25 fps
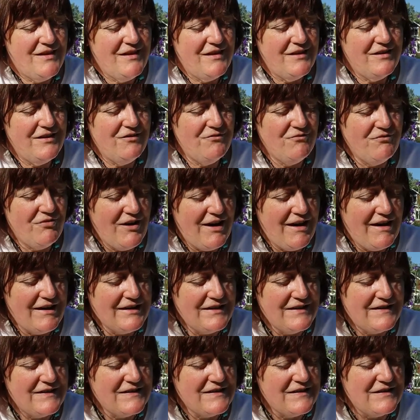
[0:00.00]
You invite
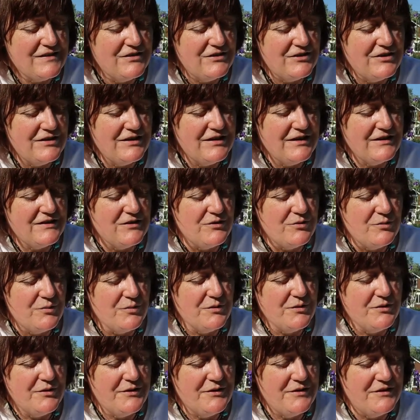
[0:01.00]
us to look at the
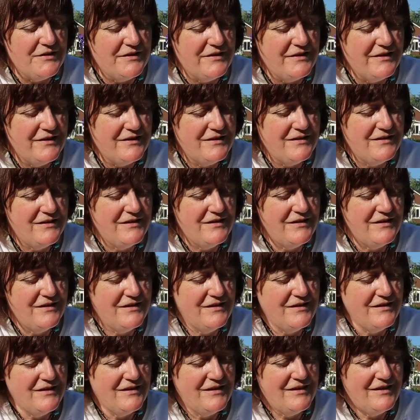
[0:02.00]
world
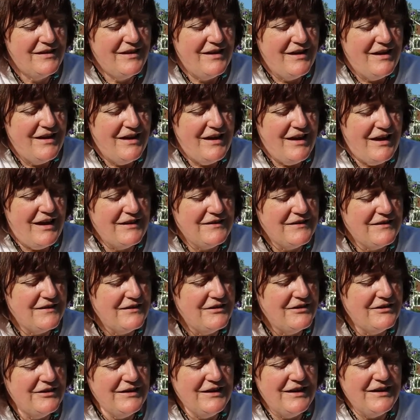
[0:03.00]
and to
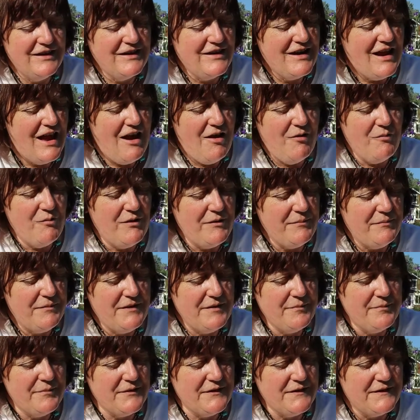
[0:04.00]
look at not what
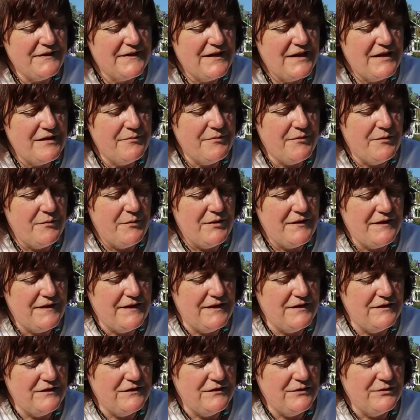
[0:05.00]
people say, but what
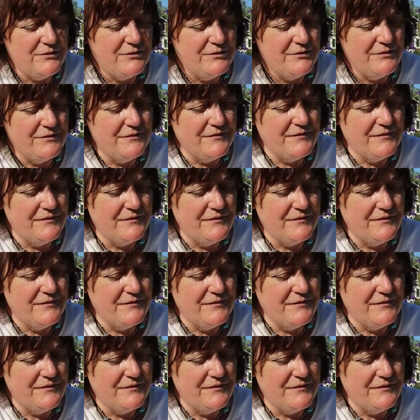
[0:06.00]
they do.